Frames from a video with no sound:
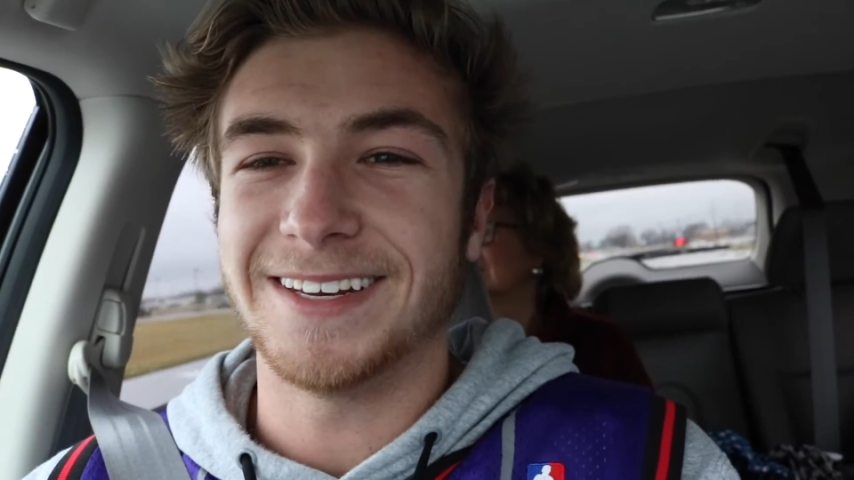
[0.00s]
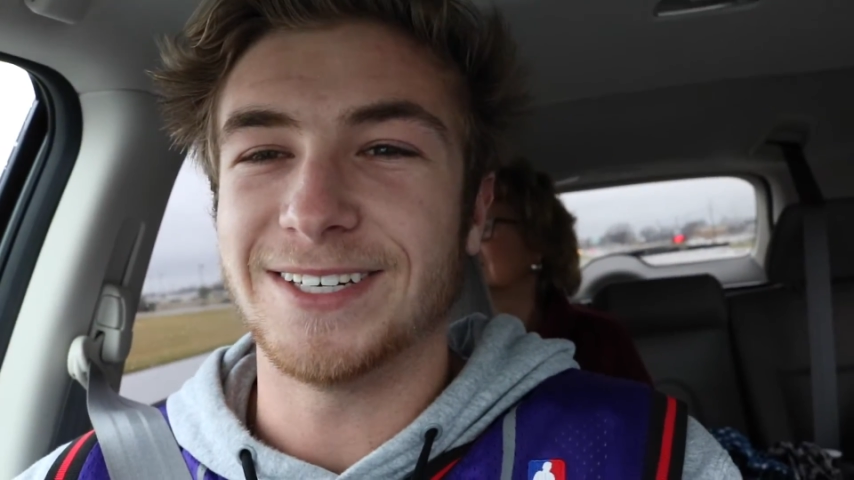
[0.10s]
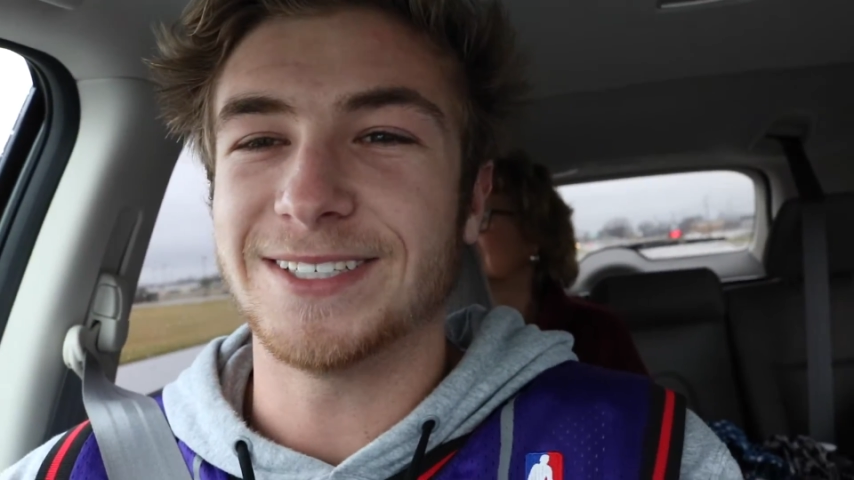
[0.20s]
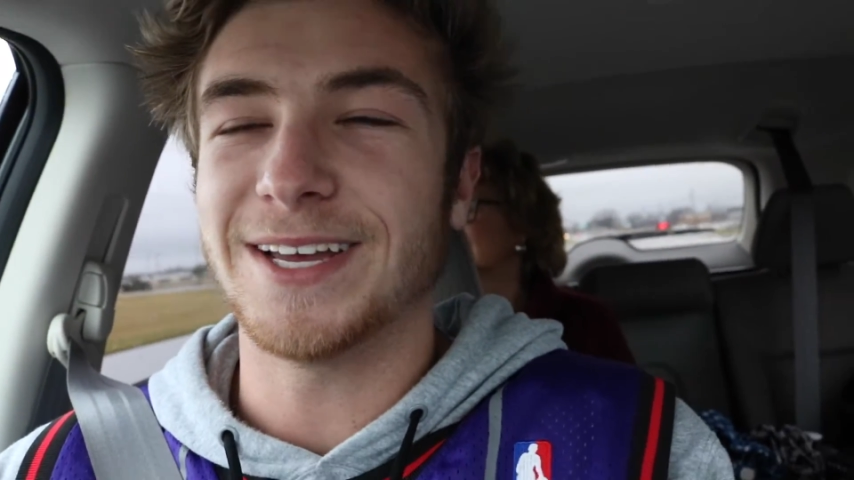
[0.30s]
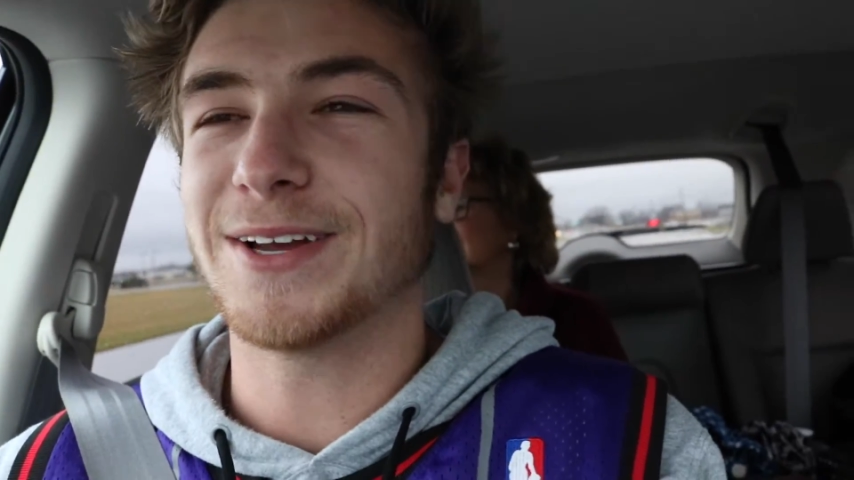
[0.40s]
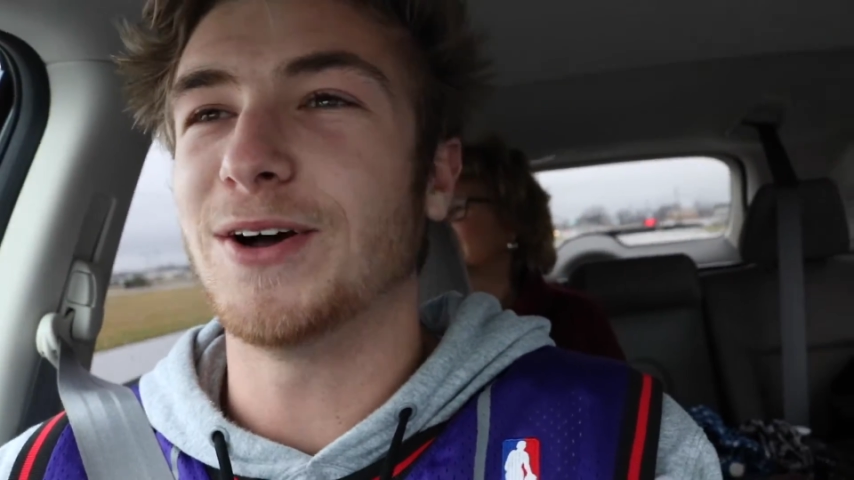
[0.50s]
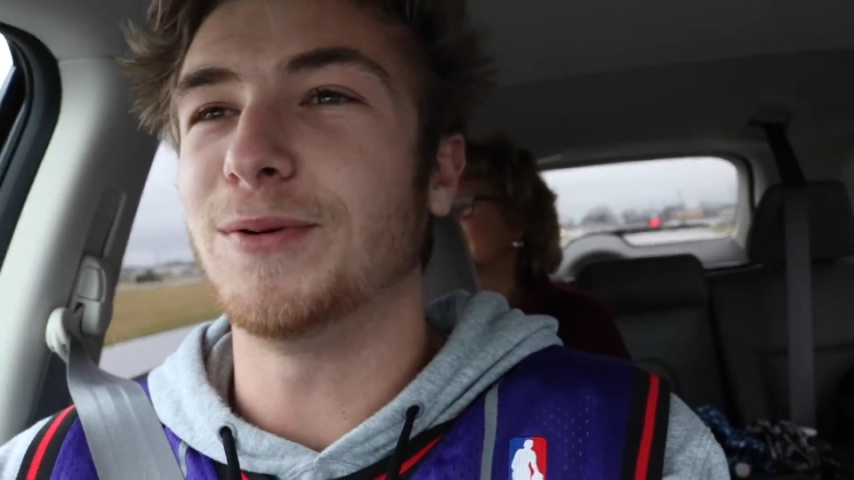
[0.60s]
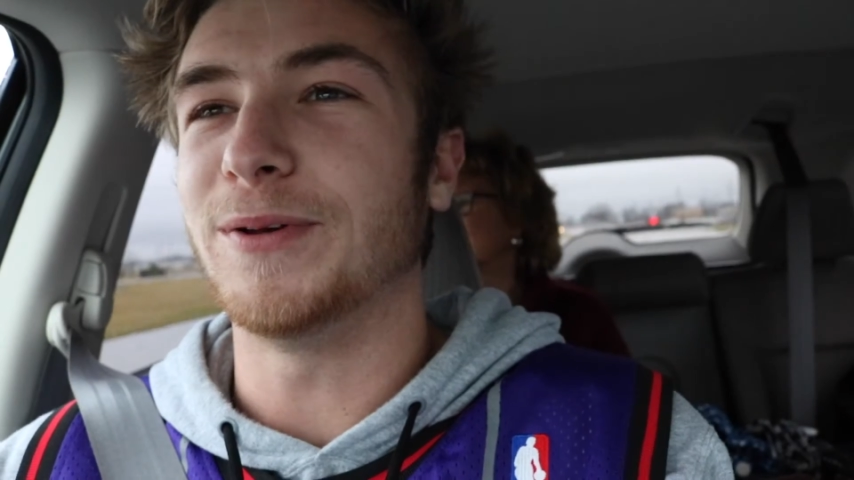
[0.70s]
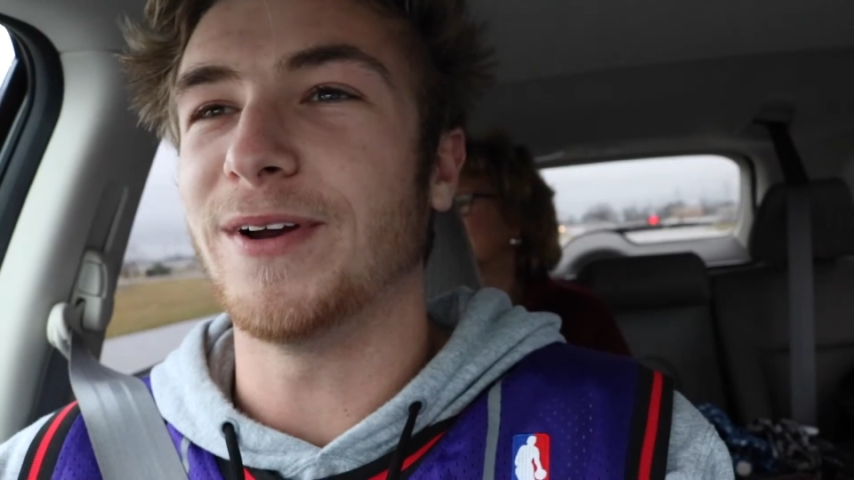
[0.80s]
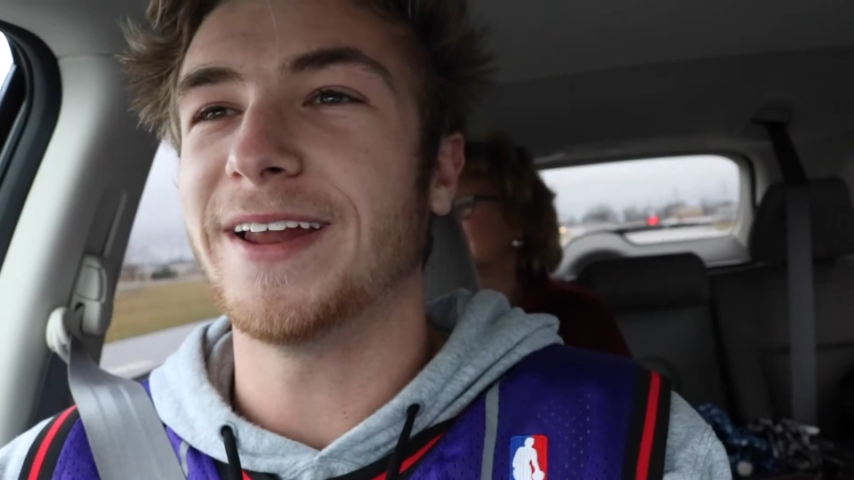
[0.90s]
Just like
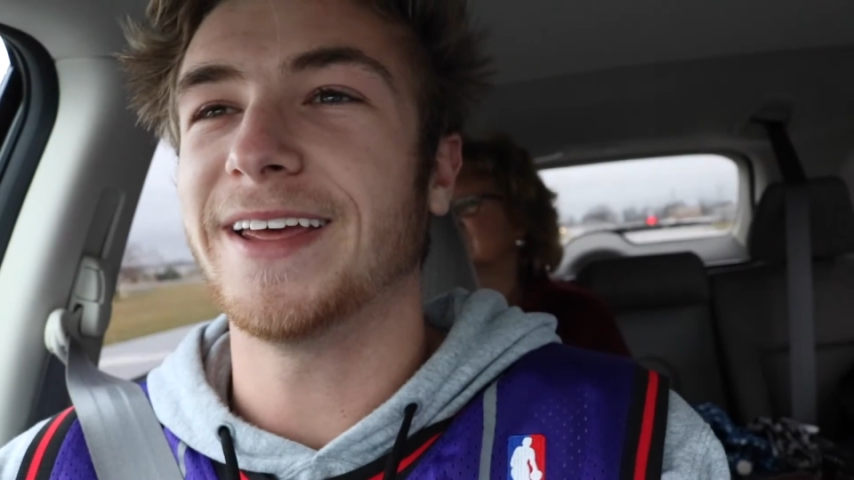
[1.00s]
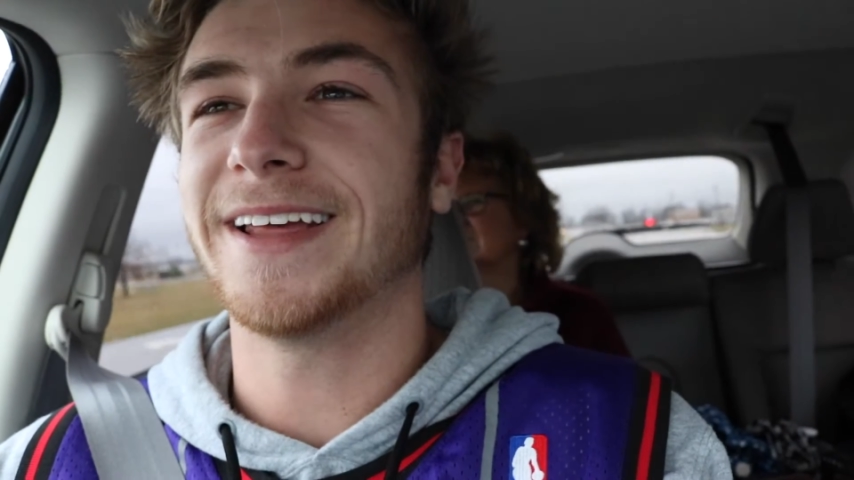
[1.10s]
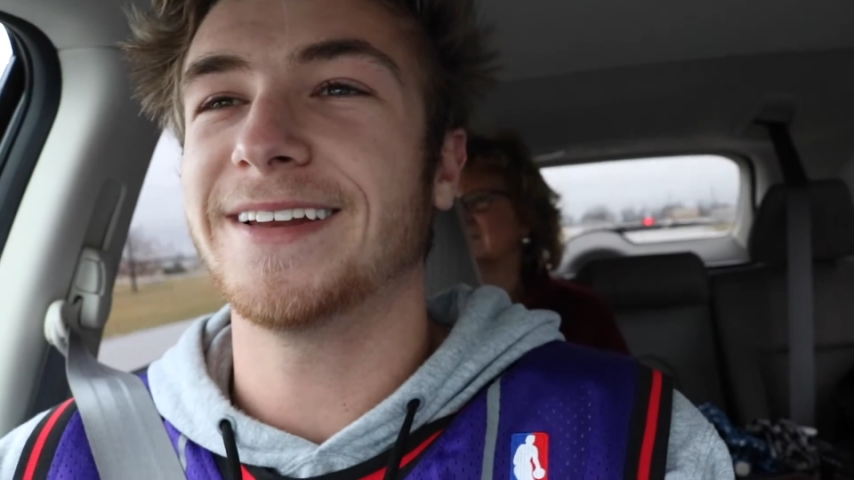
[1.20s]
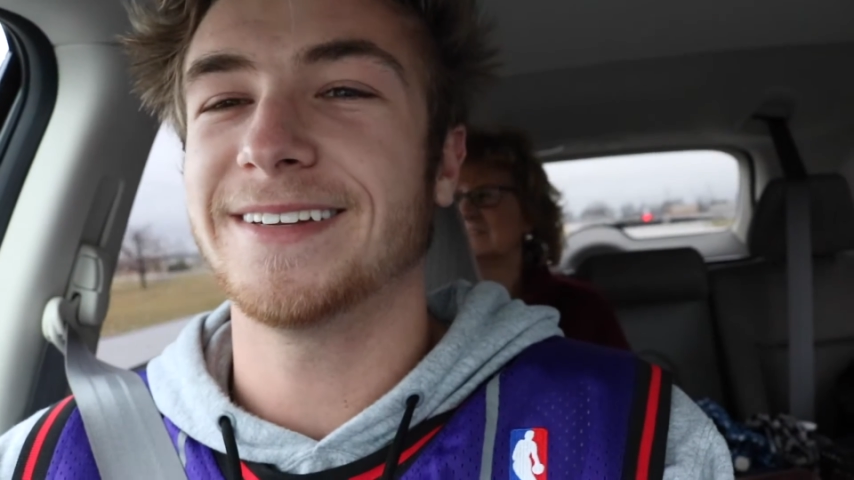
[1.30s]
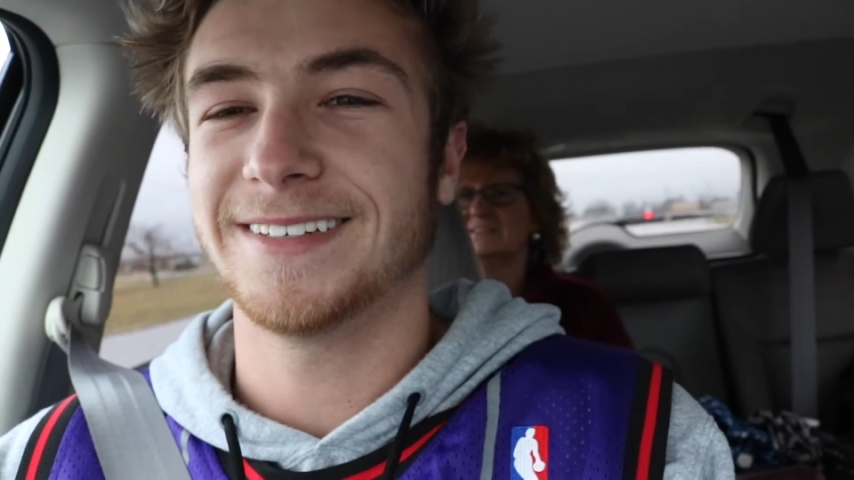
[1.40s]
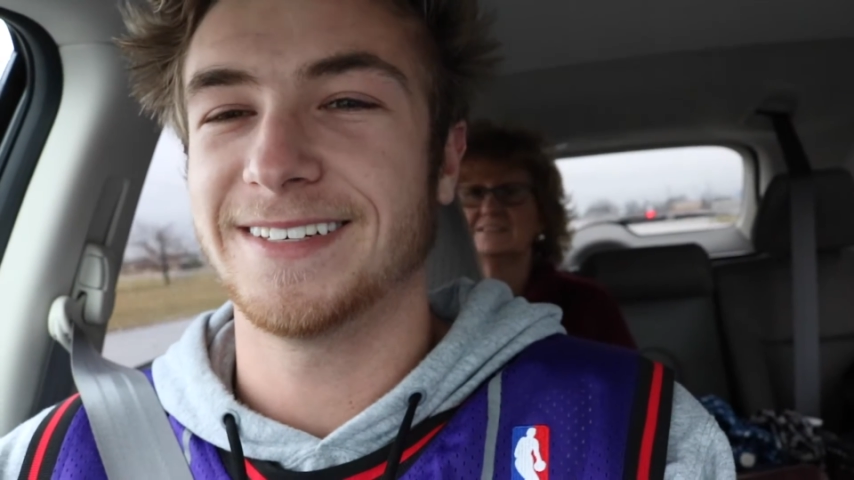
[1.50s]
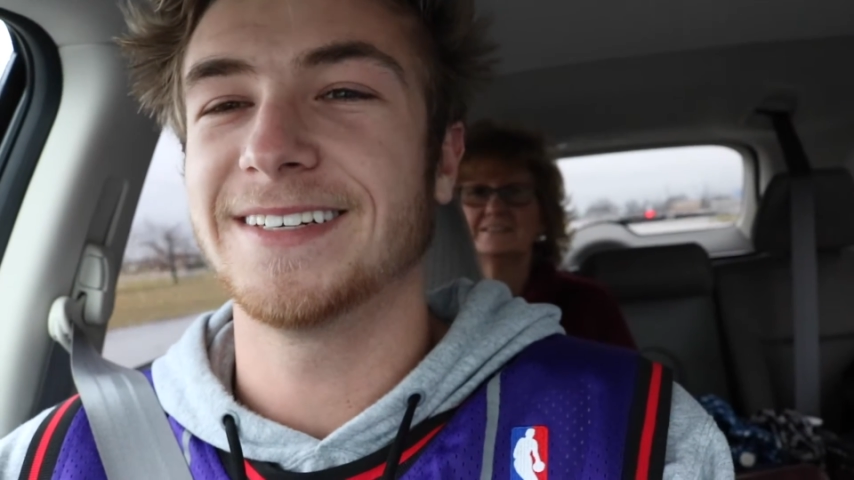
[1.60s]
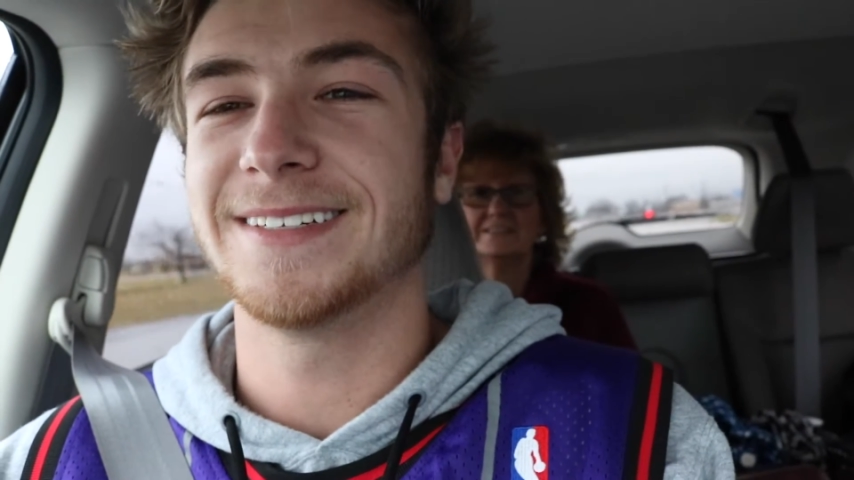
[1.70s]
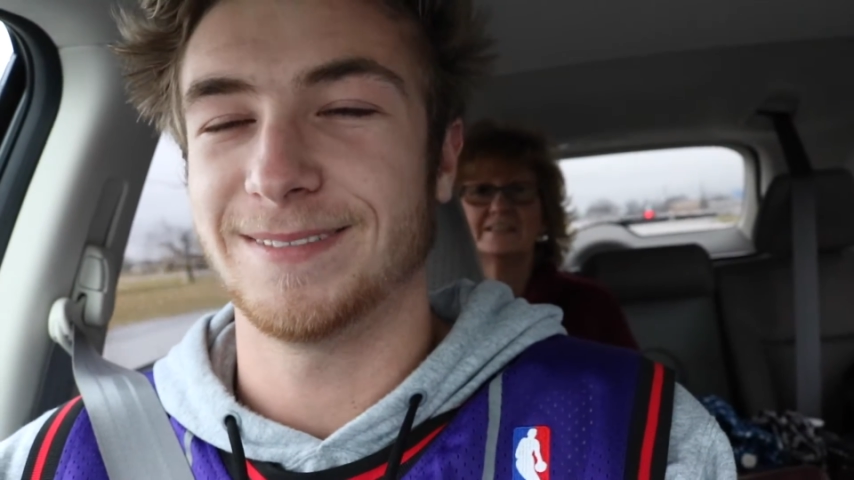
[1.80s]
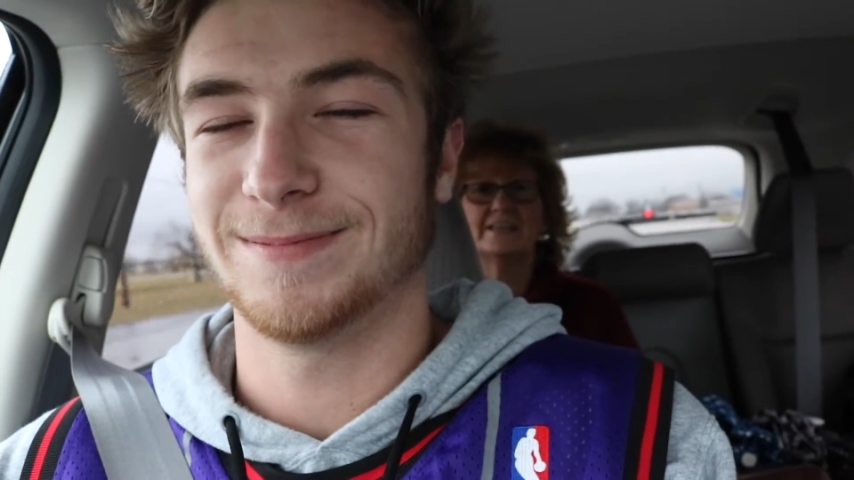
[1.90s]
Colby, right, Nan?
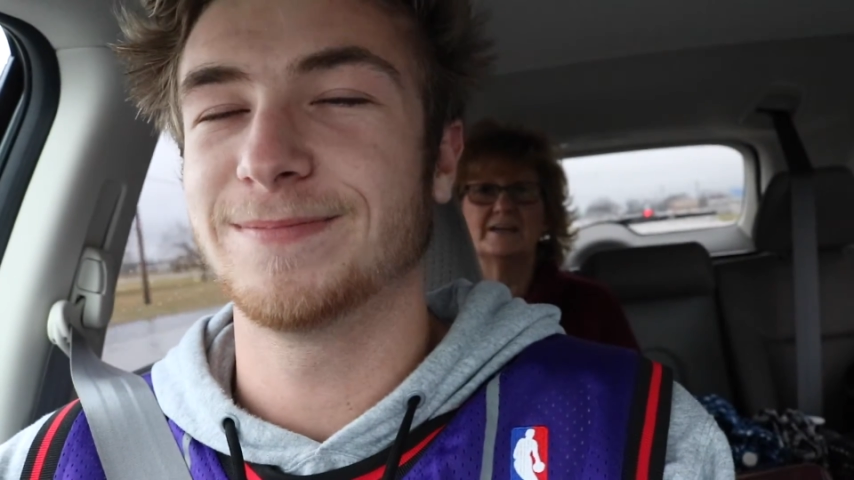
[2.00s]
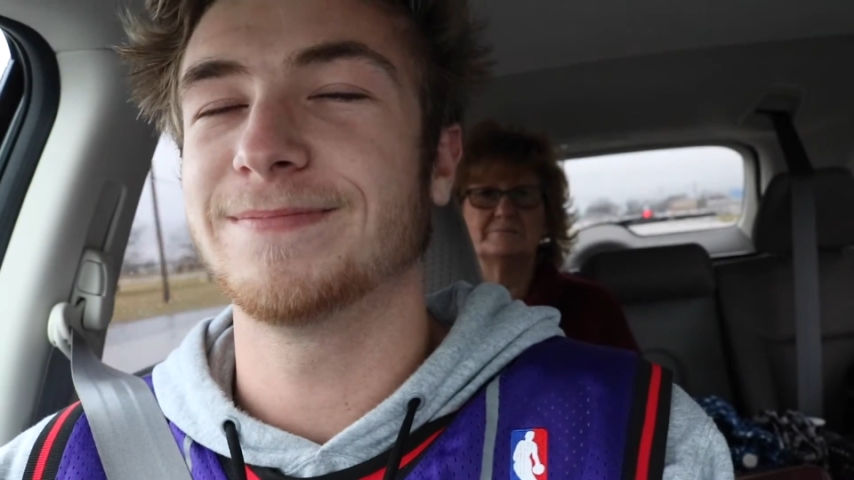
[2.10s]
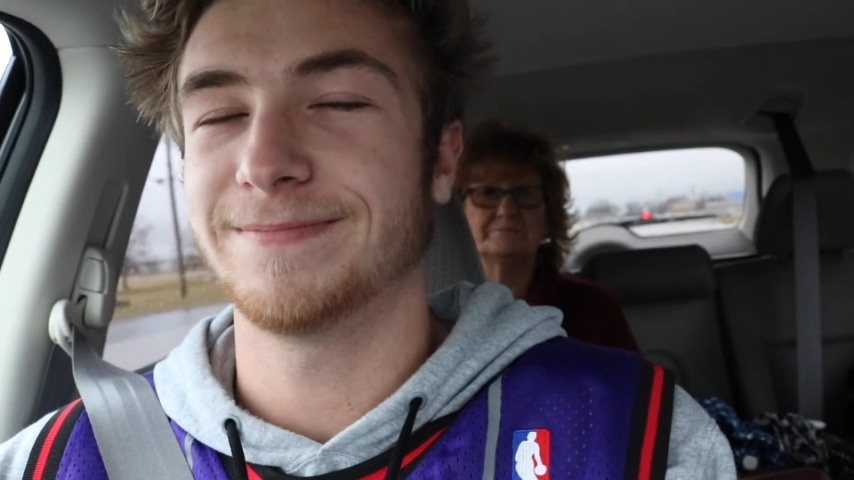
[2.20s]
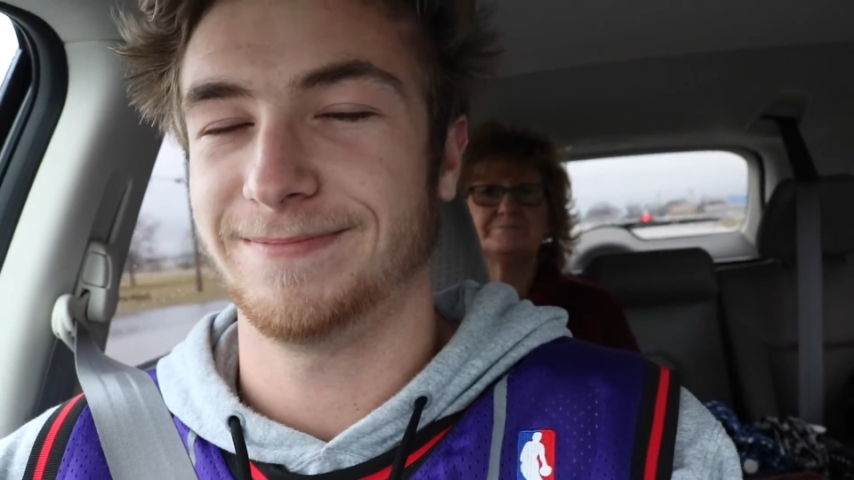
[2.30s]
Yeah.